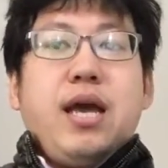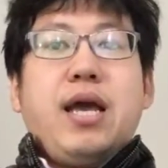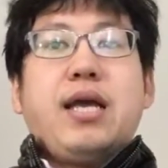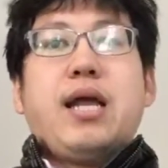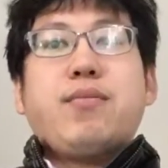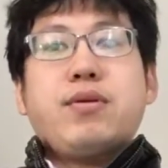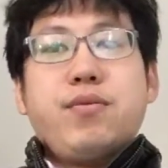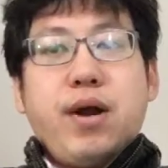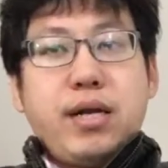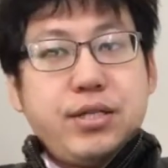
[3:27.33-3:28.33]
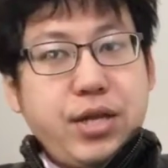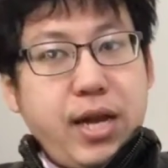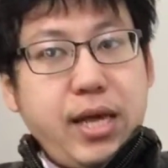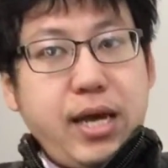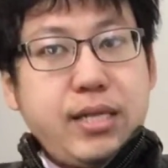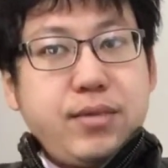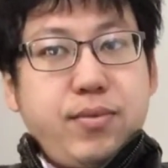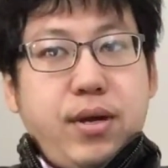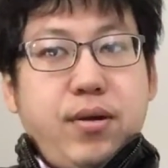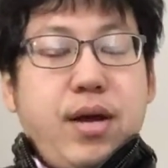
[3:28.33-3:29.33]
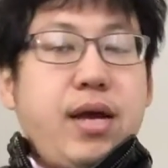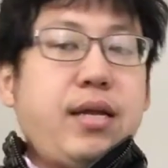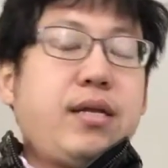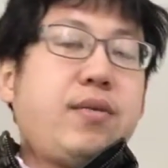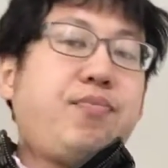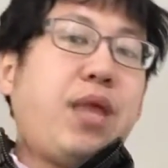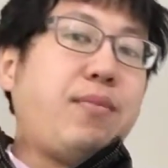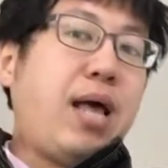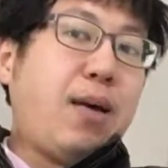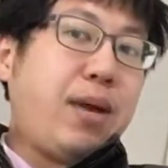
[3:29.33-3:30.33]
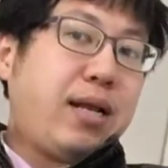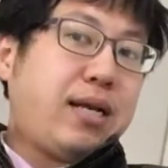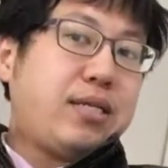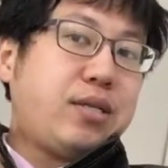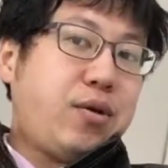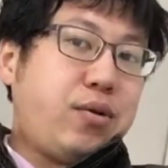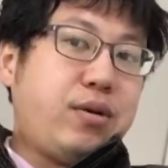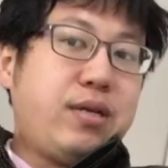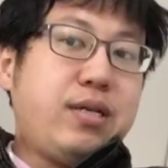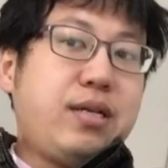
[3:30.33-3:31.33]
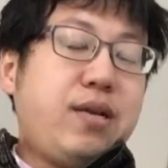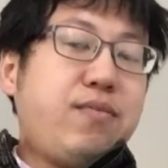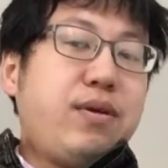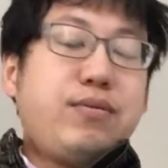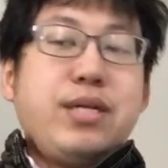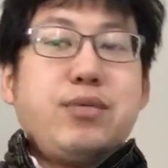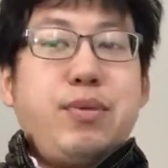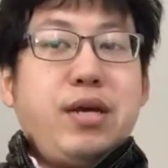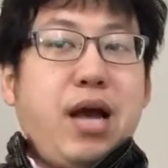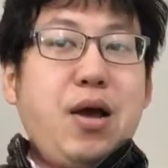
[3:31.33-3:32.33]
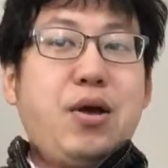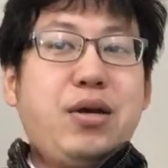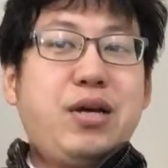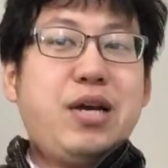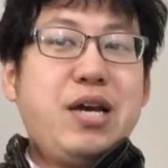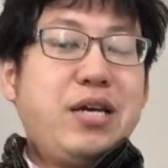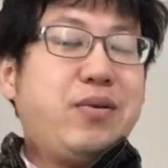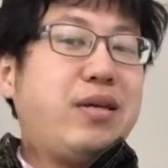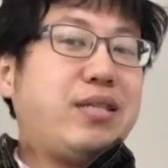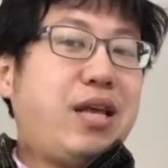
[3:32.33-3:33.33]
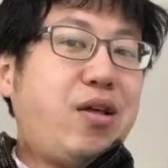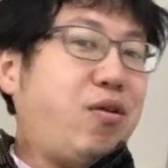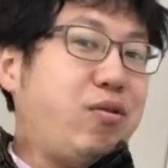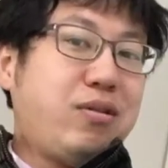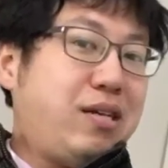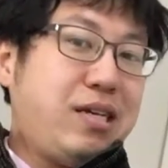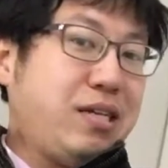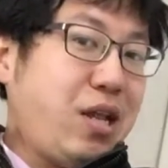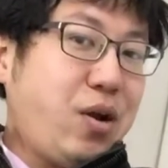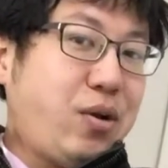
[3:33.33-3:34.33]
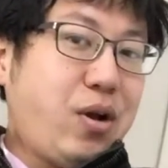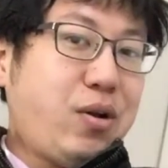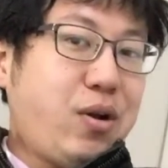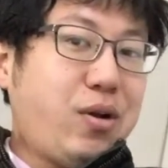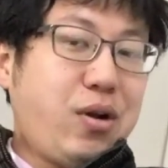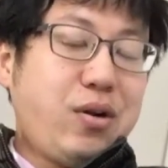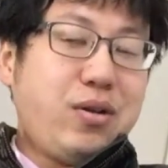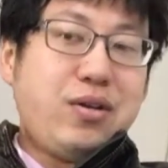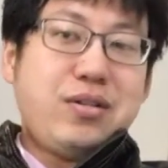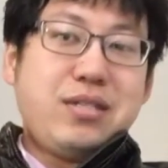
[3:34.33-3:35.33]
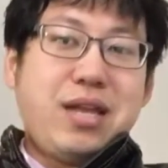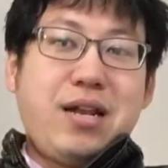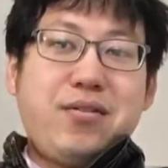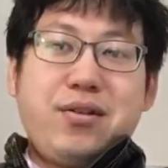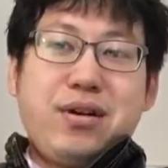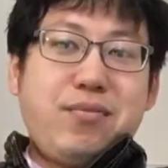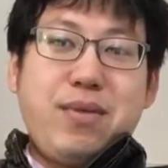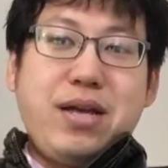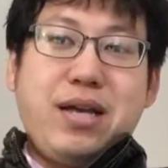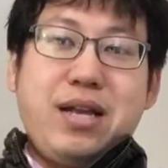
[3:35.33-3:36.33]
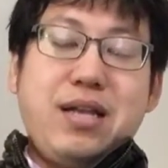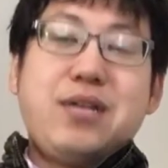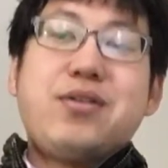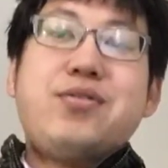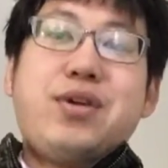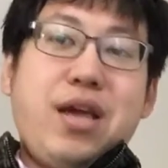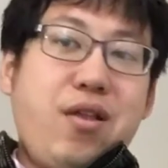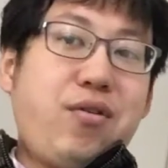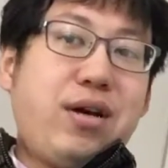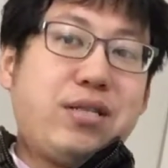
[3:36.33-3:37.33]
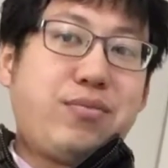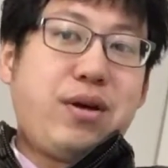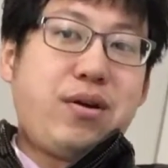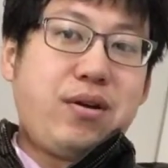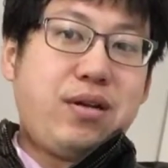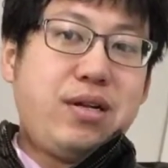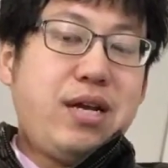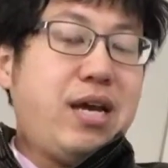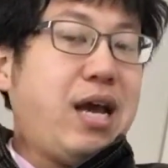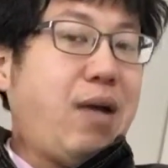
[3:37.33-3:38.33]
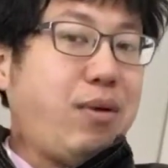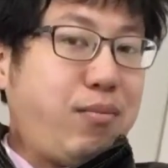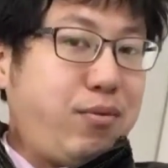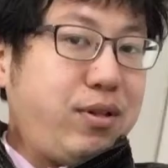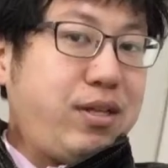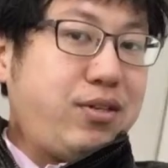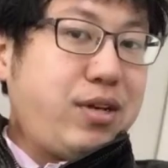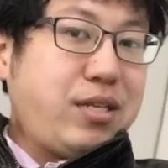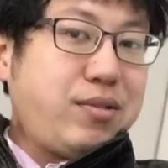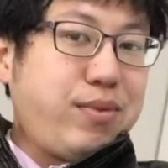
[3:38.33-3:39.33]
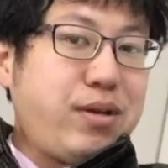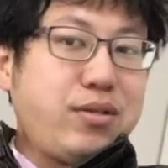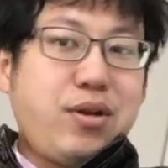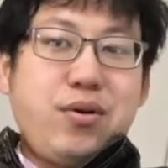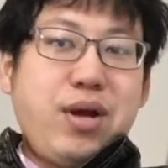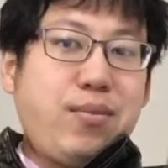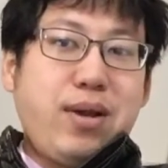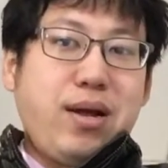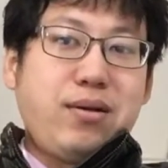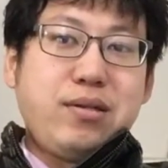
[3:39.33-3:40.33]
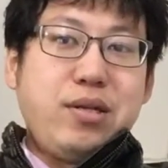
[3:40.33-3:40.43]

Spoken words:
And I'm running Sharia as well, and I'm not American, so if they speak, you say law, no, they don't make it. UK law as well. I'm not British as well, so I'm not.